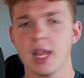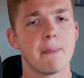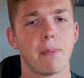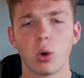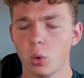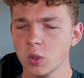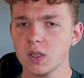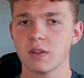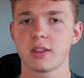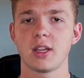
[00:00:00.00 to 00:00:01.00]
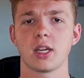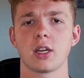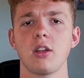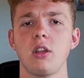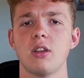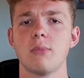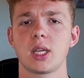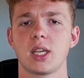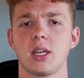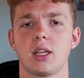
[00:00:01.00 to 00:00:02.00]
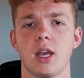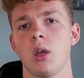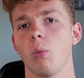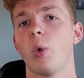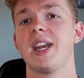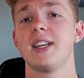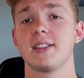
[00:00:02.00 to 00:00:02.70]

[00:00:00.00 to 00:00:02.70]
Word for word: important thing in making a game when it is